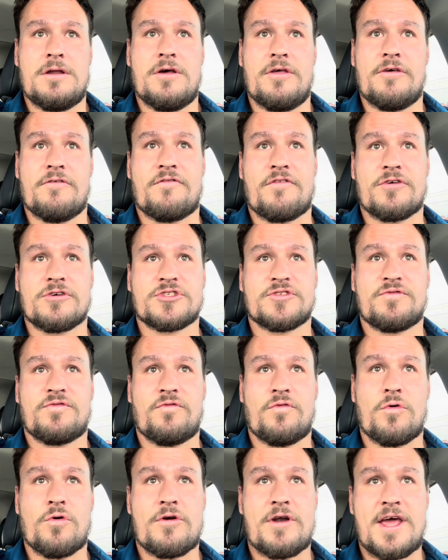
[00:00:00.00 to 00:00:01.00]
first
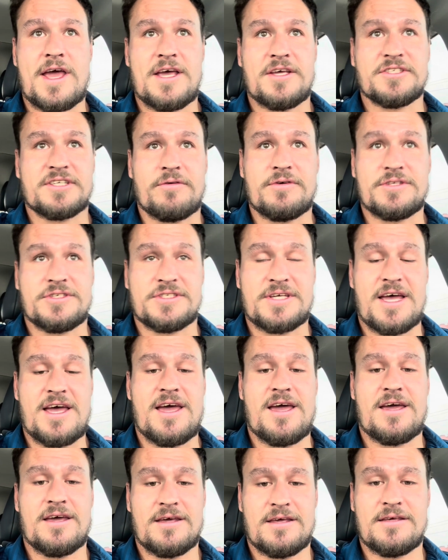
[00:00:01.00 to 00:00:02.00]
4 days, I would
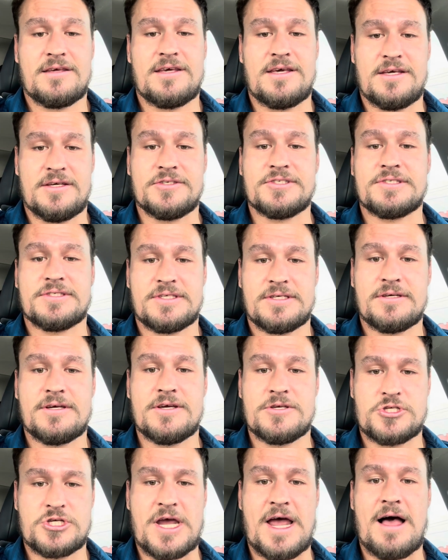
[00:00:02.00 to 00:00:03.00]
say, is
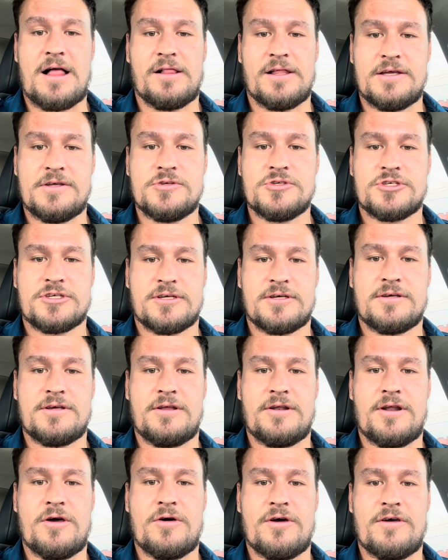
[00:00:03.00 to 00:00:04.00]
a challenge,
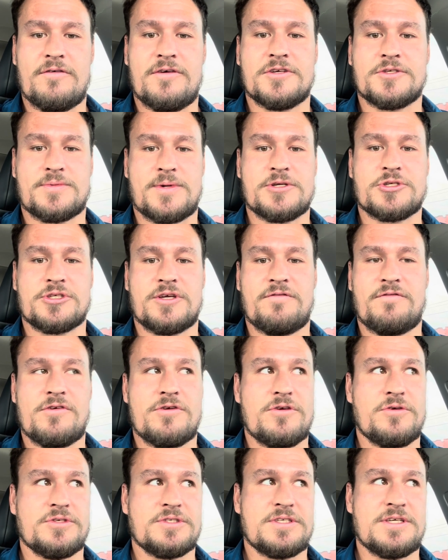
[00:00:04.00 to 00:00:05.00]
especially if you're
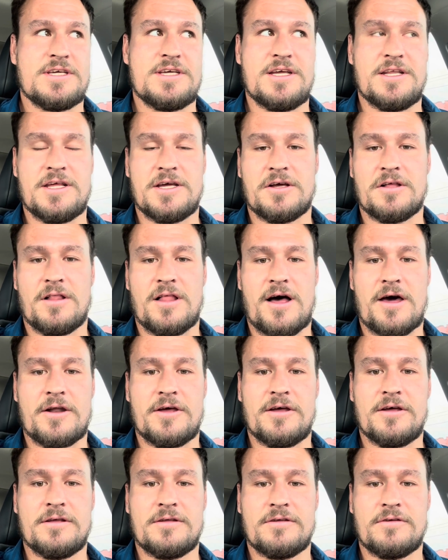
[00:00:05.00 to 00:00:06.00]
used to eating a lot
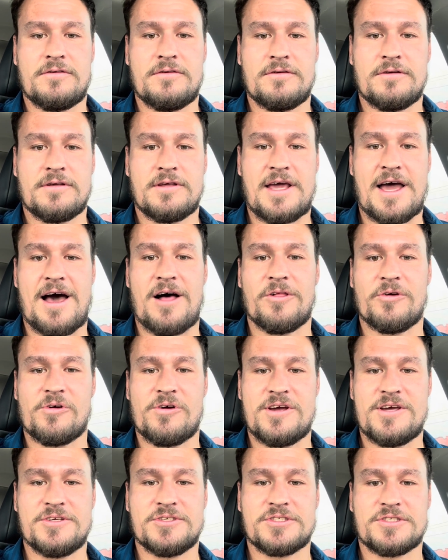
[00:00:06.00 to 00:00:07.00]
of
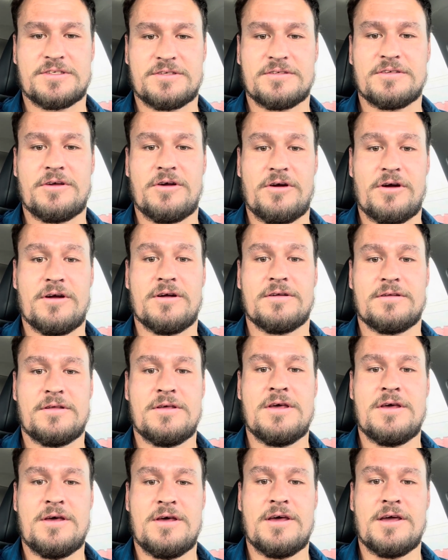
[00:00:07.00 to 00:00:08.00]
calories. You're
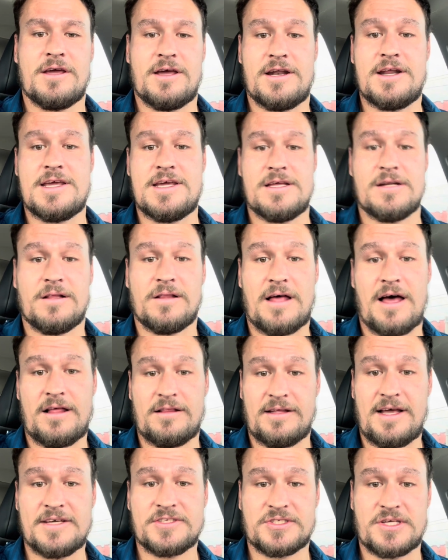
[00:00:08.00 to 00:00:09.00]
going to eat a
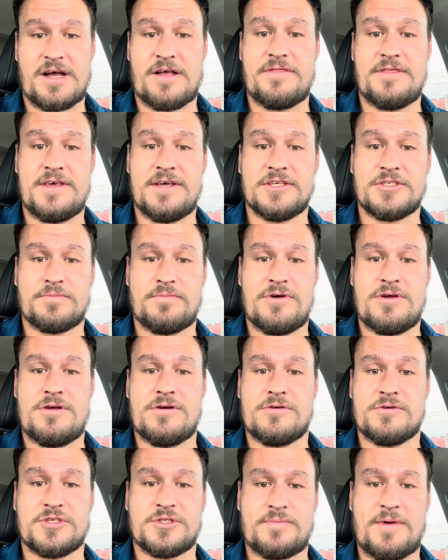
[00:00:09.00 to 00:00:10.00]
lot less on this, but
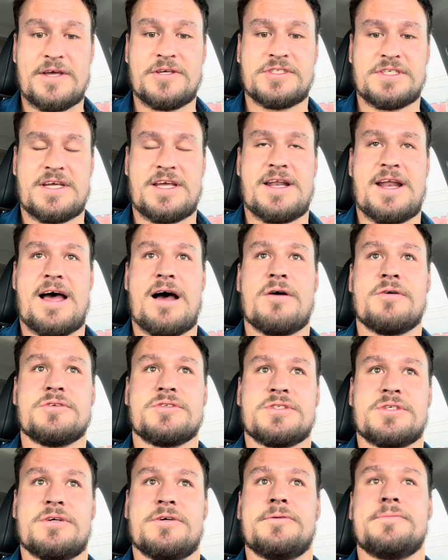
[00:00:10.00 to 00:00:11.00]
you're spacing it out.
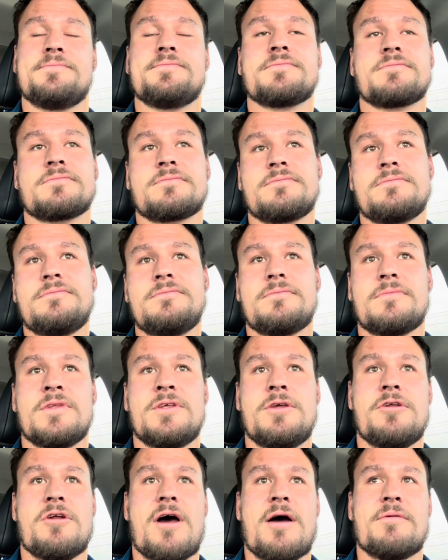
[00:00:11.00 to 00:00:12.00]
So,
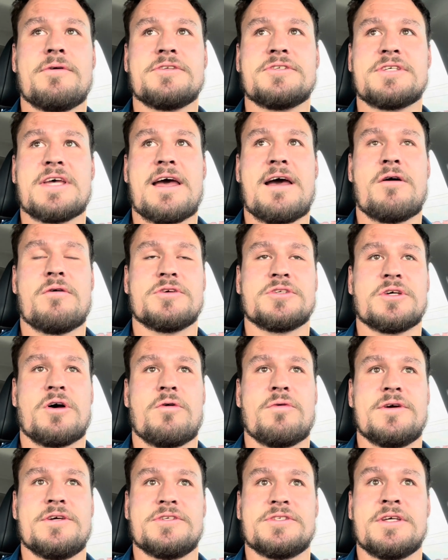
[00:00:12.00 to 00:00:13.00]
I would say I was
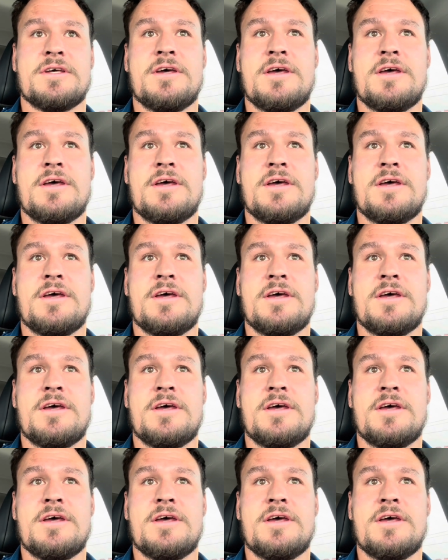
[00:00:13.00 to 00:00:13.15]
always